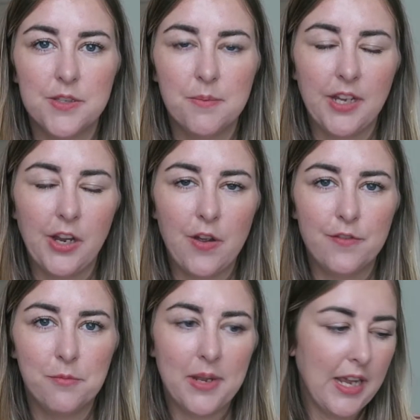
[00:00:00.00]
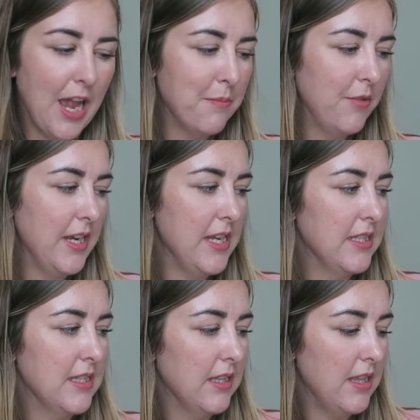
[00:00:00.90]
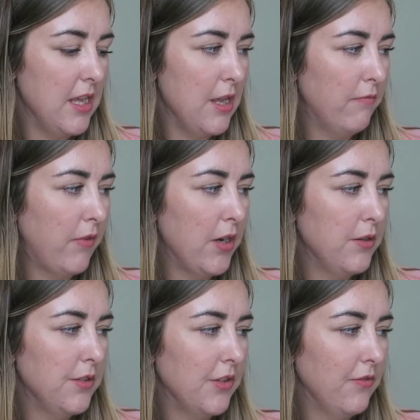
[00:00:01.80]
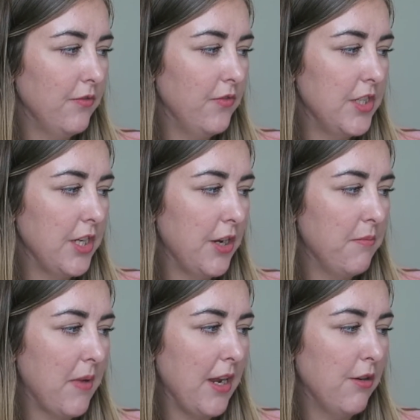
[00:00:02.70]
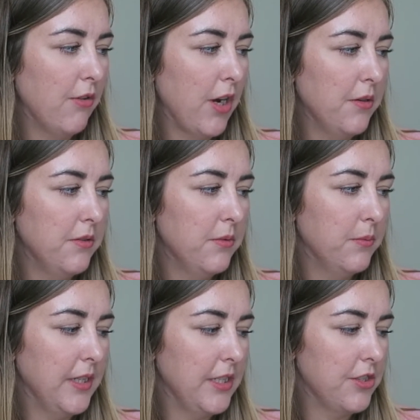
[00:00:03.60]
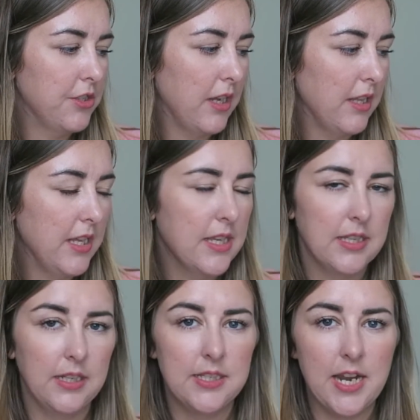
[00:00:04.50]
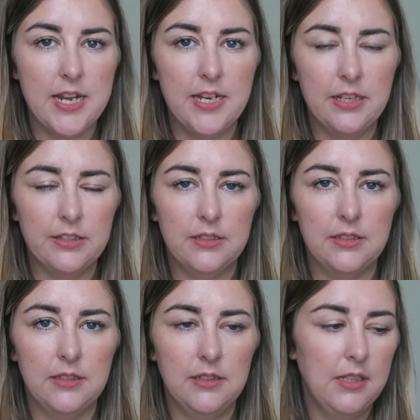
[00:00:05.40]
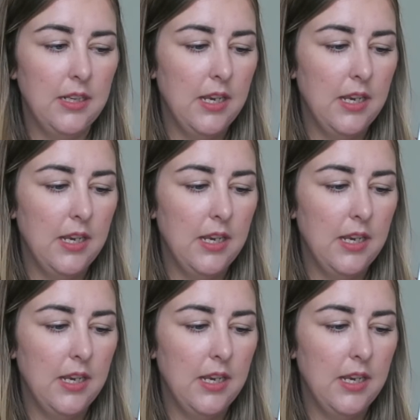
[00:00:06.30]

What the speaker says: something I got for my camera is the Rode Video Micro, which I think is like a tiny little